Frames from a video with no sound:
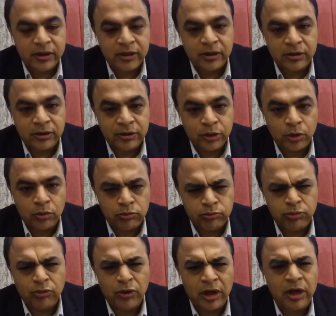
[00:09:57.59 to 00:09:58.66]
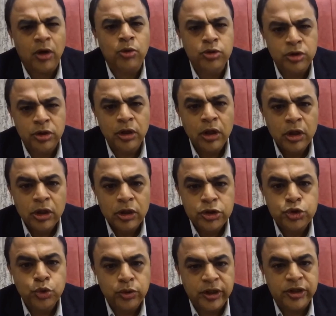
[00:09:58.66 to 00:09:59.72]
around
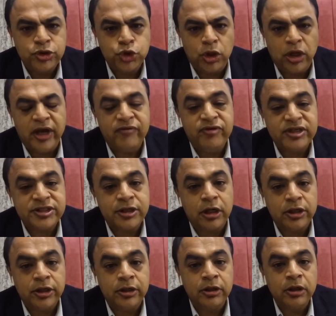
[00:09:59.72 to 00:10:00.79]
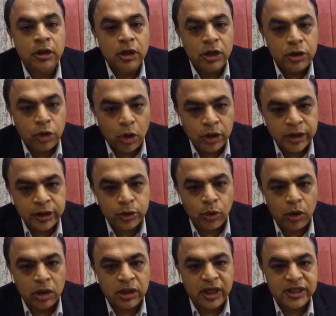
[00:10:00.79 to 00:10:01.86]
June and July, we started talking to
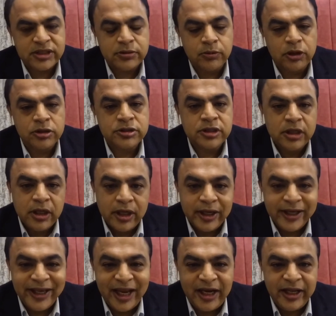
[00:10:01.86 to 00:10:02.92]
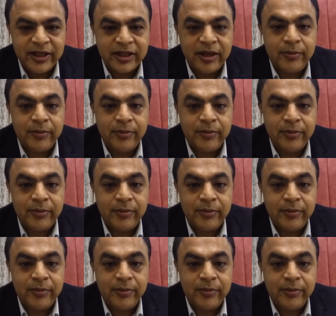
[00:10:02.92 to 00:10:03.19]
all customers, getting